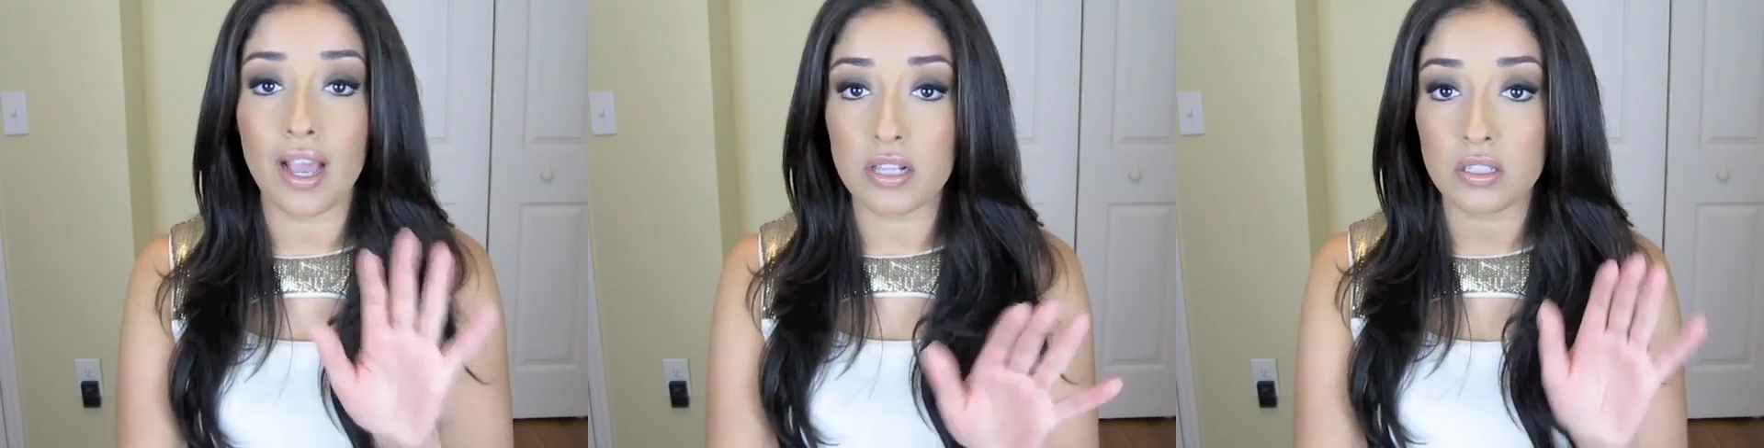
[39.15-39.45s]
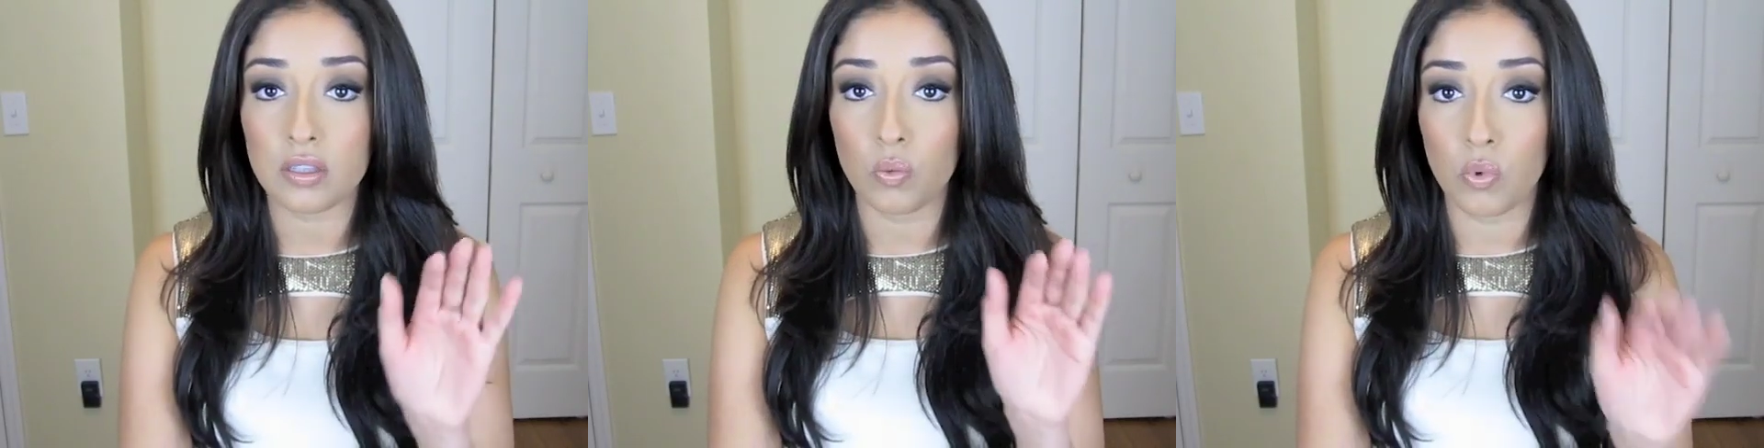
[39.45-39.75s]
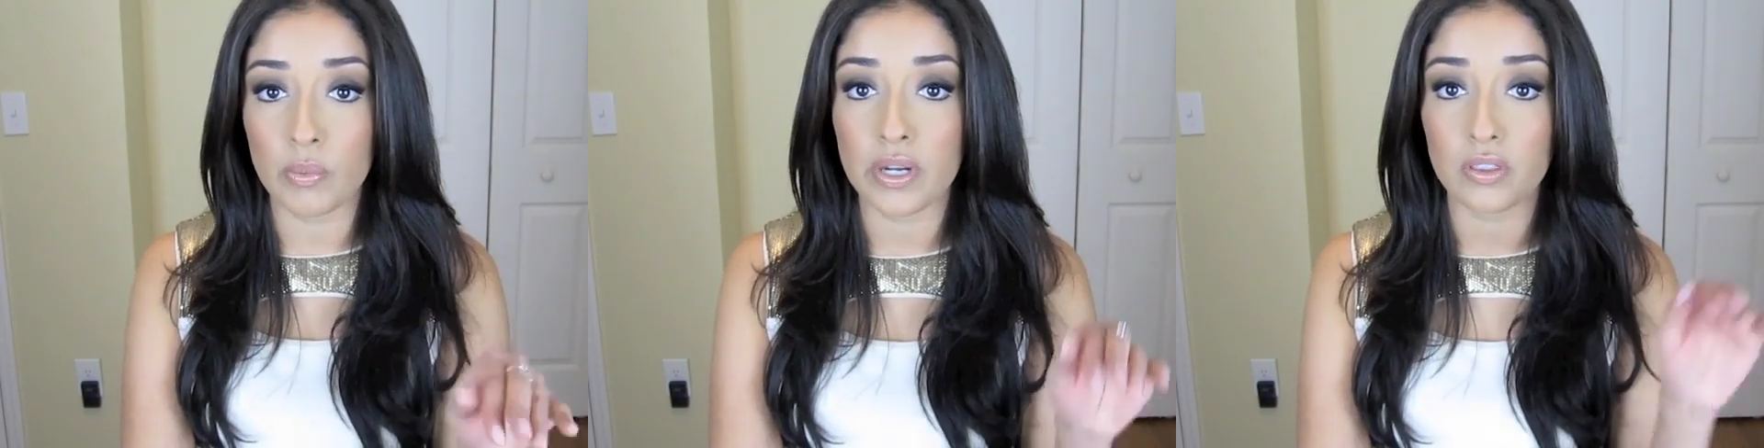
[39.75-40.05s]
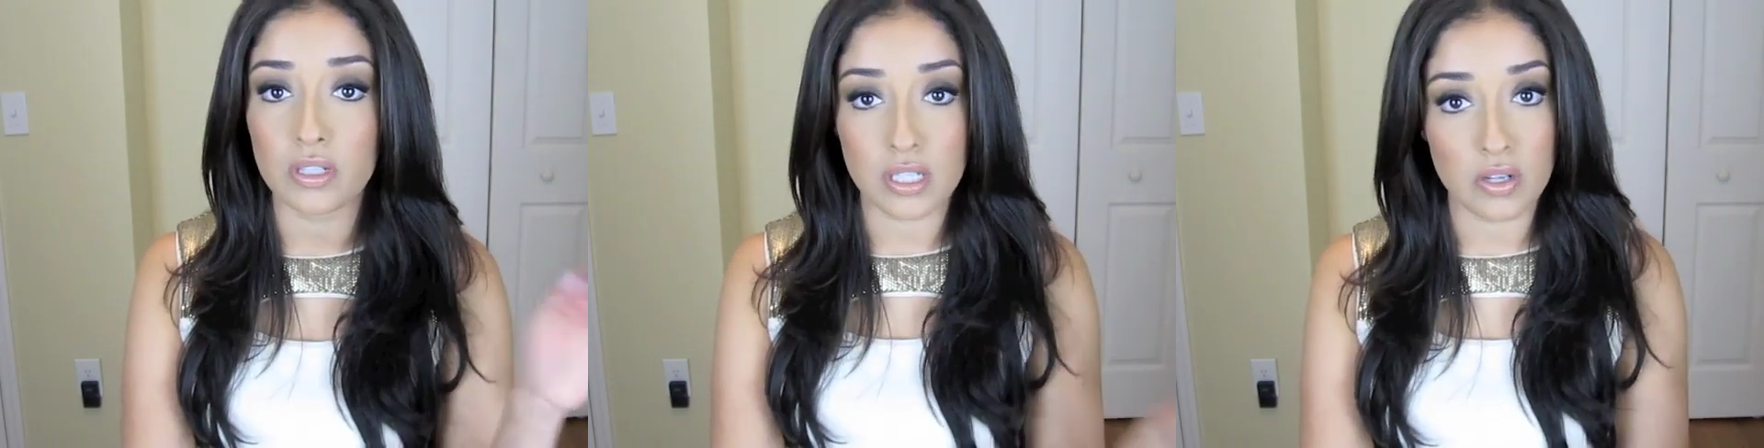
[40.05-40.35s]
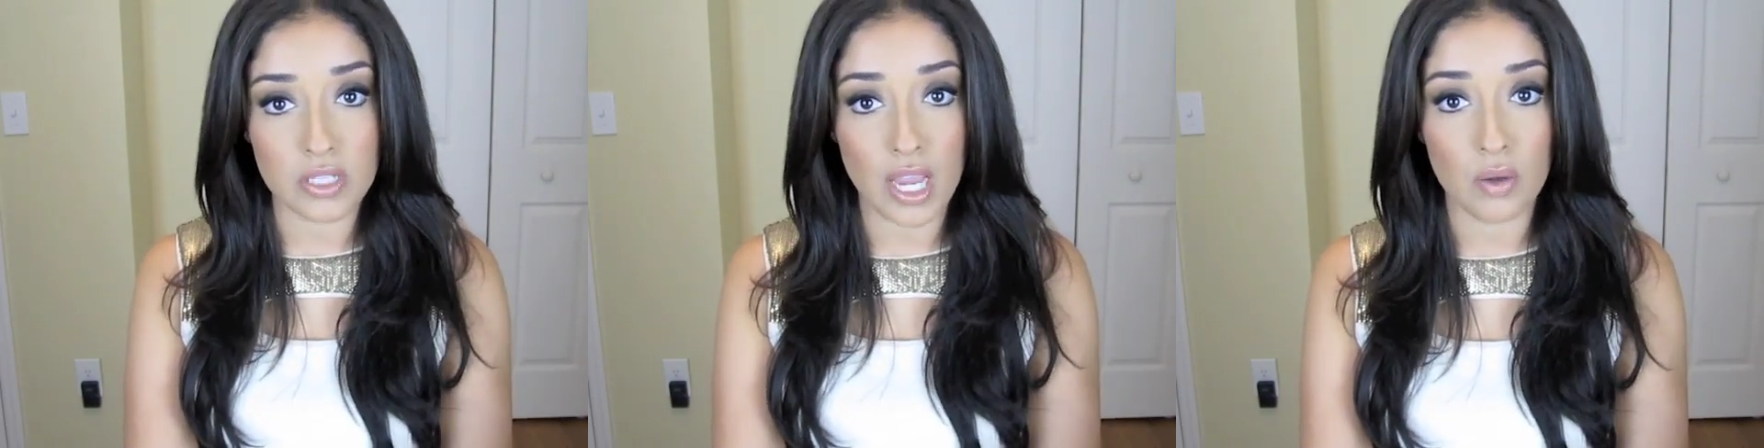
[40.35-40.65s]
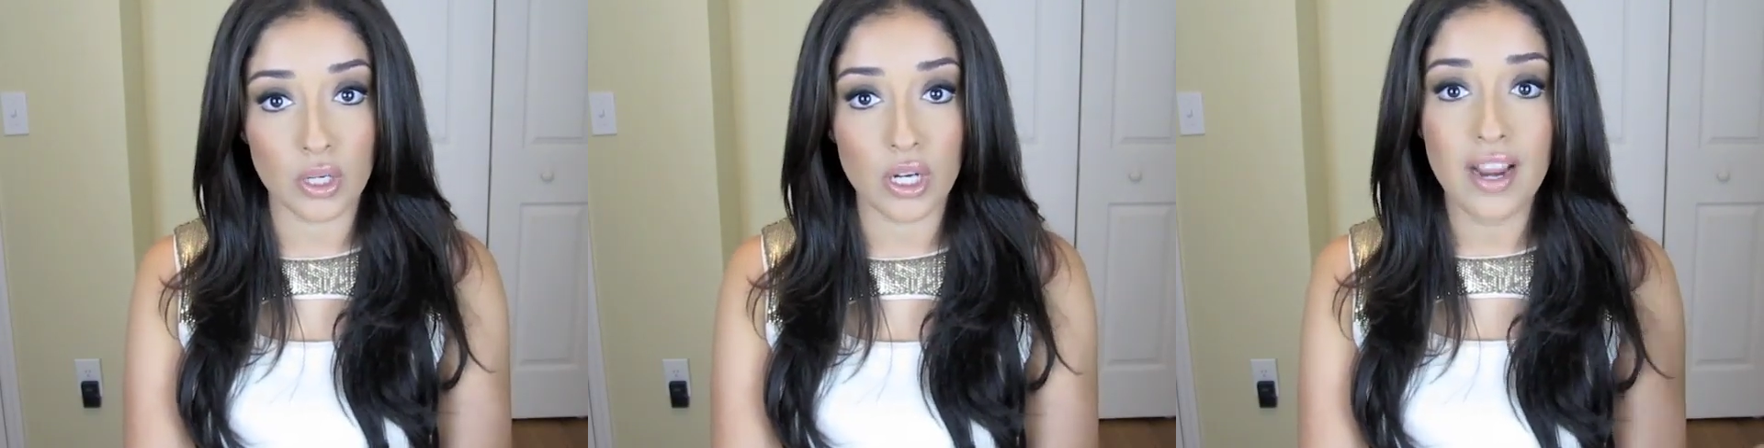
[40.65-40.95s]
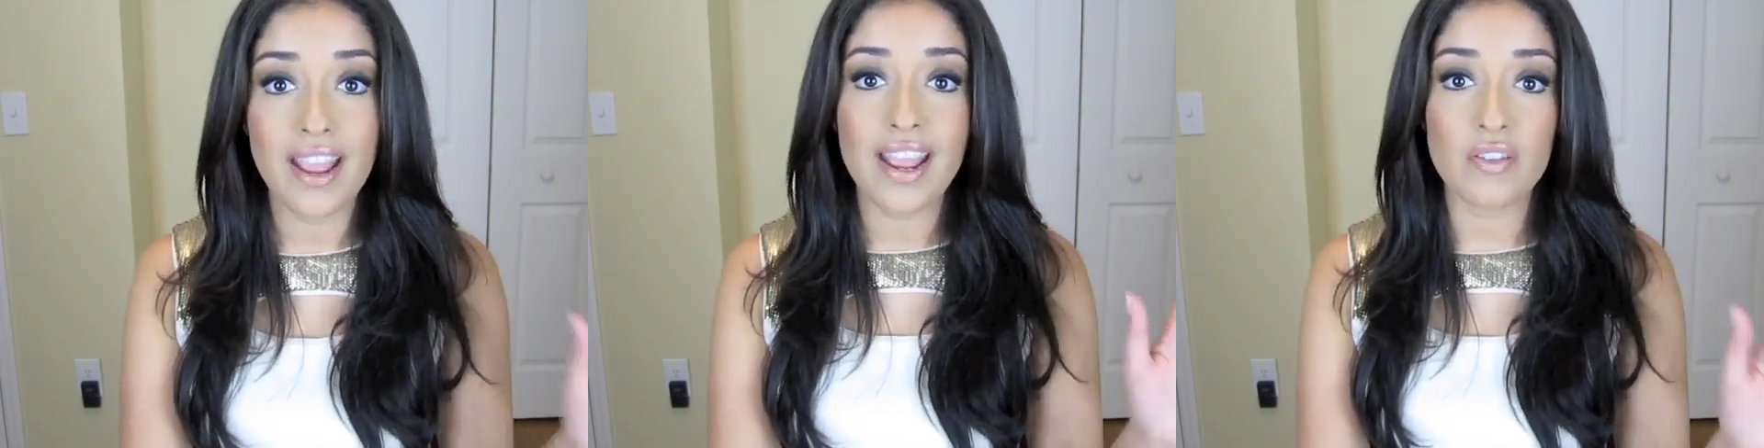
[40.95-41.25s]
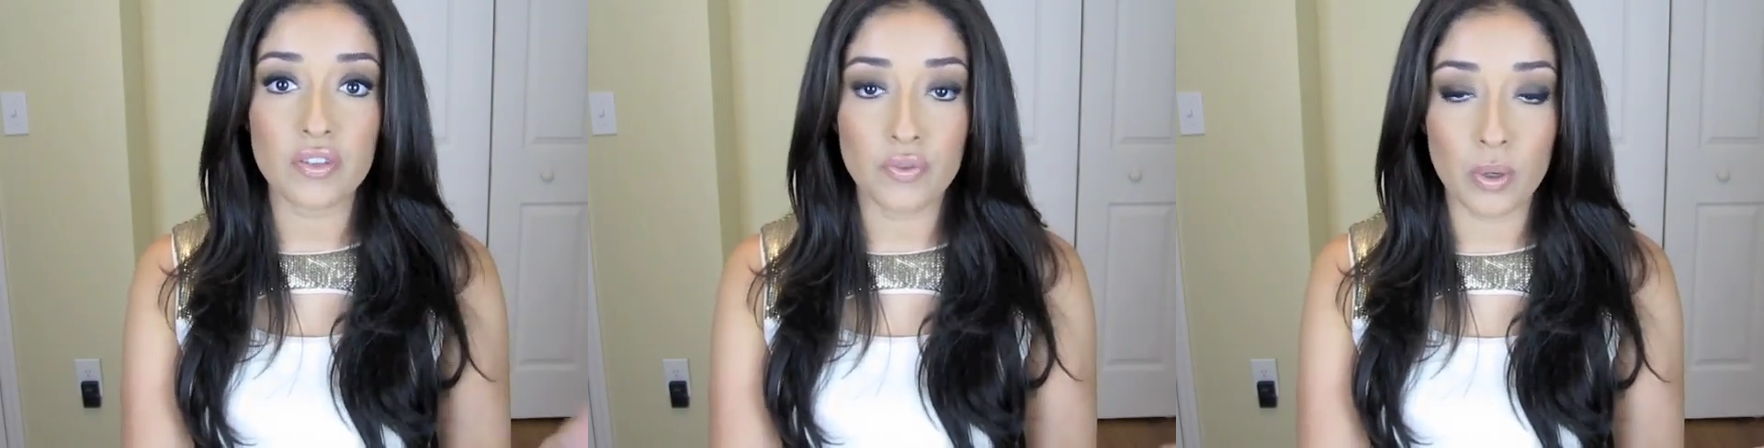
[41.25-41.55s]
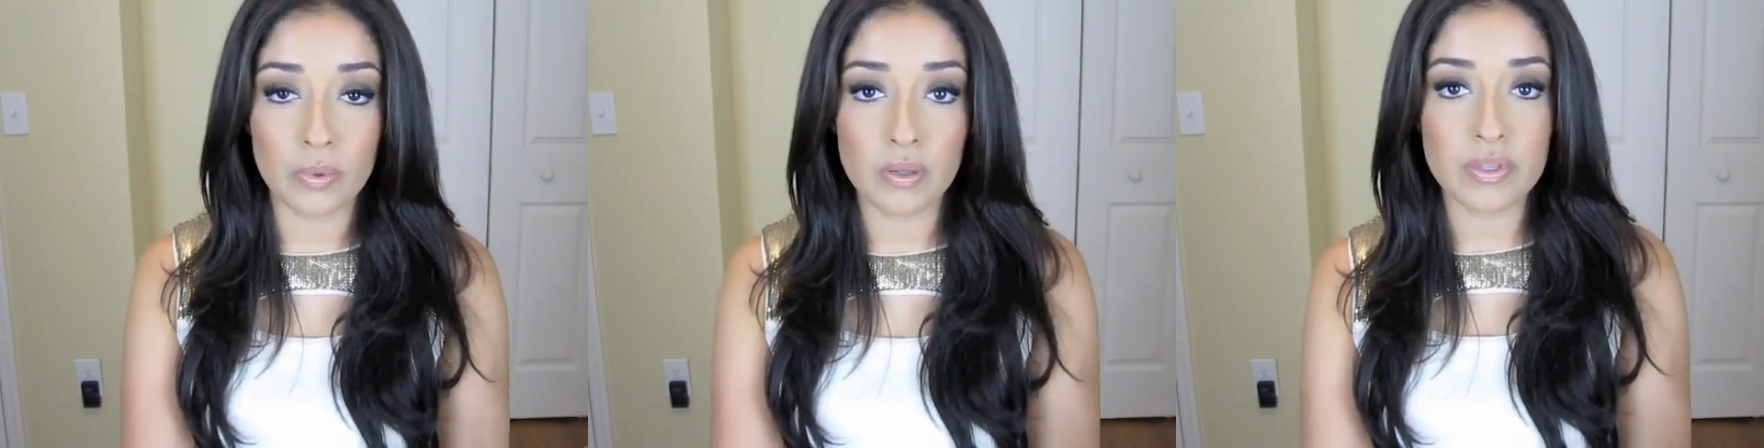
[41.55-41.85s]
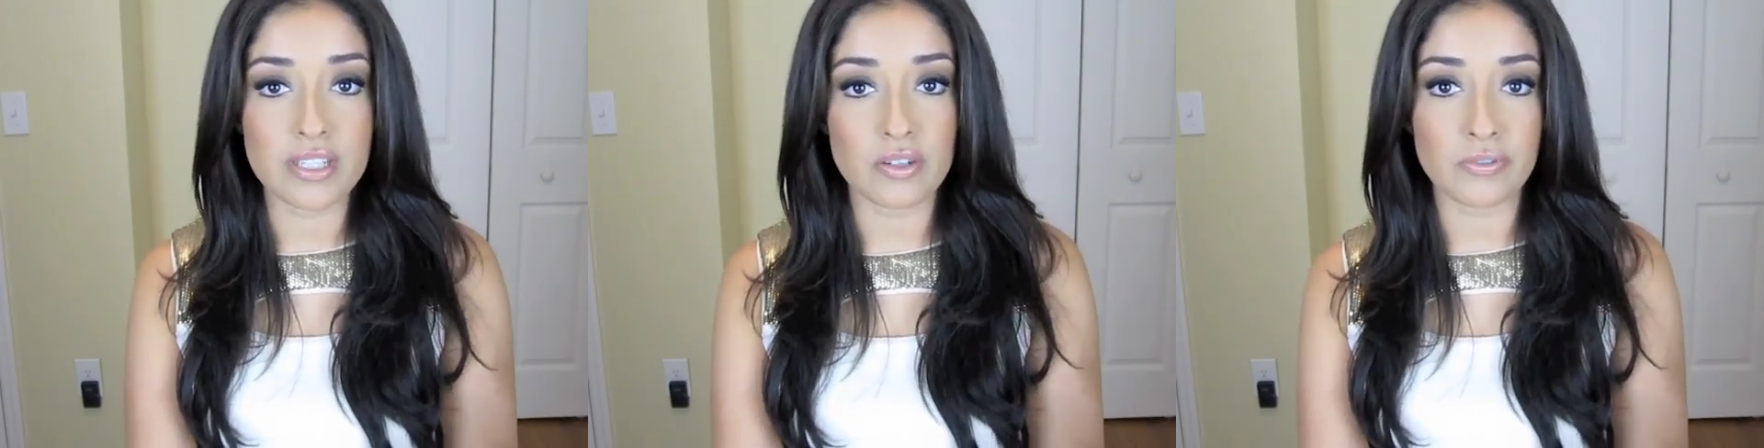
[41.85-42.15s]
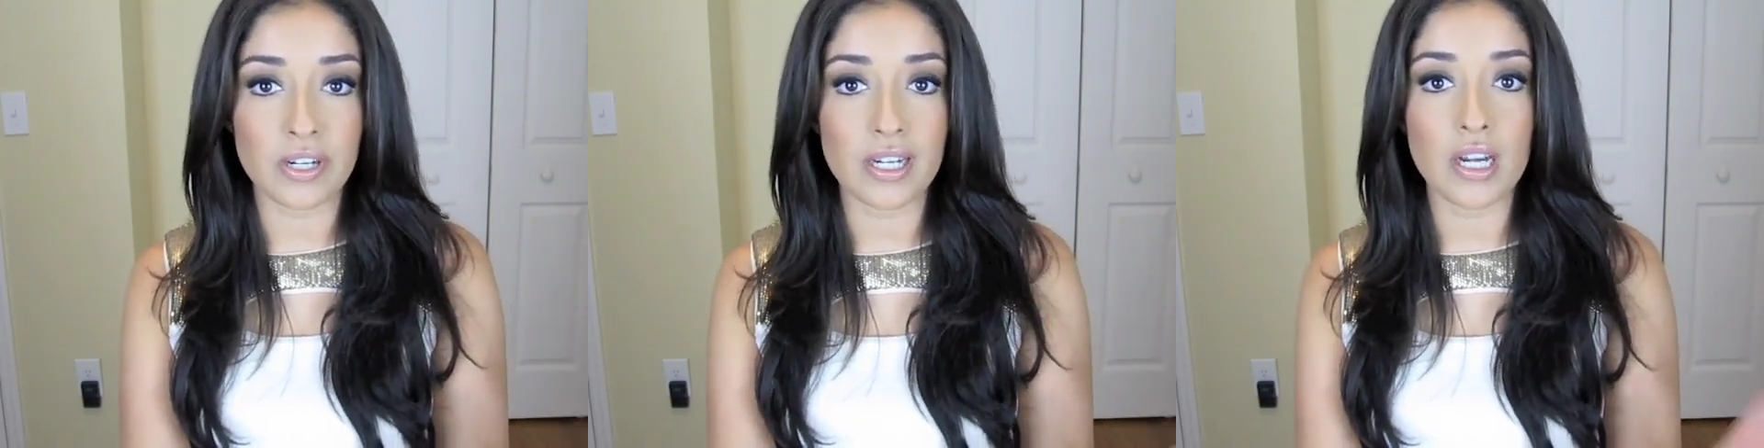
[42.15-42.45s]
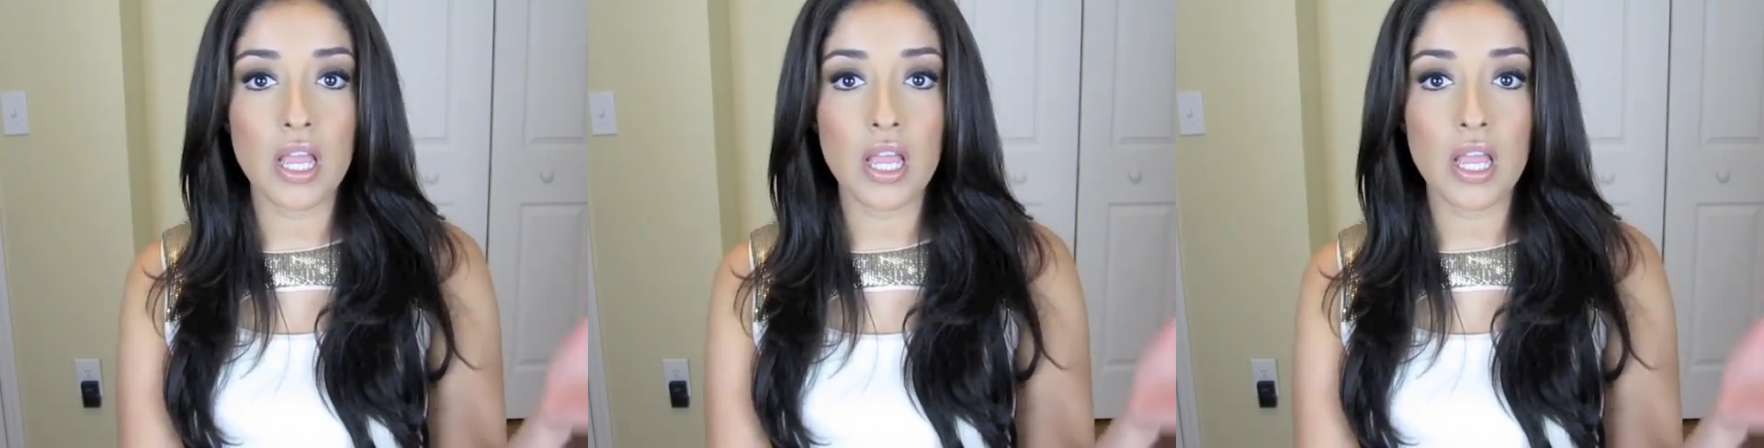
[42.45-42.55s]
asked the woman at the sales counter if the formula was different